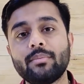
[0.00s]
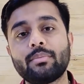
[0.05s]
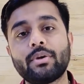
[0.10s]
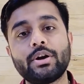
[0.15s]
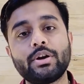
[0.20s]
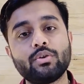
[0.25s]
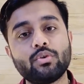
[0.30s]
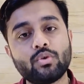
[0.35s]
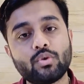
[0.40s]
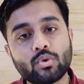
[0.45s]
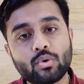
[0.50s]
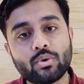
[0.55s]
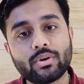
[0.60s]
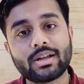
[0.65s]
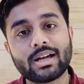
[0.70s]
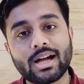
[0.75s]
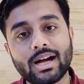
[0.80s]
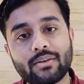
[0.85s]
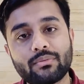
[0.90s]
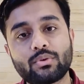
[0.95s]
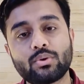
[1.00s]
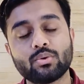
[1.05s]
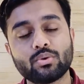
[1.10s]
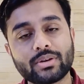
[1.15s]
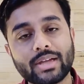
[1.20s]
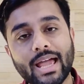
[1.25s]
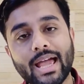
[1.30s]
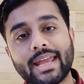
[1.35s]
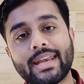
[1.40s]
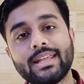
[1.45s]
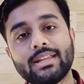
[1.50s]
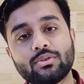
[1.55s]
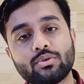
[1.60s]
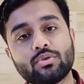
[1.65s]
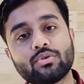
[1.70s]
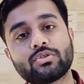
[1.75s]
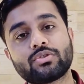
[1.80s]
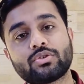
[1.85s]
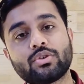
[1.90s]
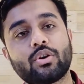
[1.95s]
but you don't have to carry
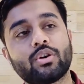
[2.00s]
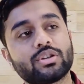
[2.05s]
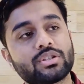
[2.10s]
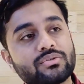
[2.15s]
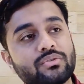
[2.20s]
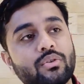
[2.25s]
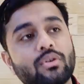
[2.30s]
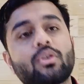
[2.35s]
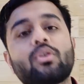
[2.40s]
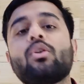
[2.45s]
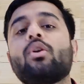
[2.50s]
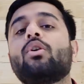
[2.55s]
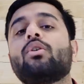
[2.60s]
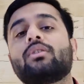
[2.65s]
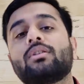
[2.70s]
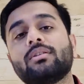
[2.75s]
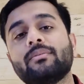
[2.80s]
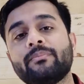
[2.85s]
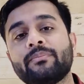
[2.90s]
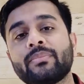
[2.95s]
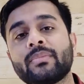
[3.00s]
those thoughts for long.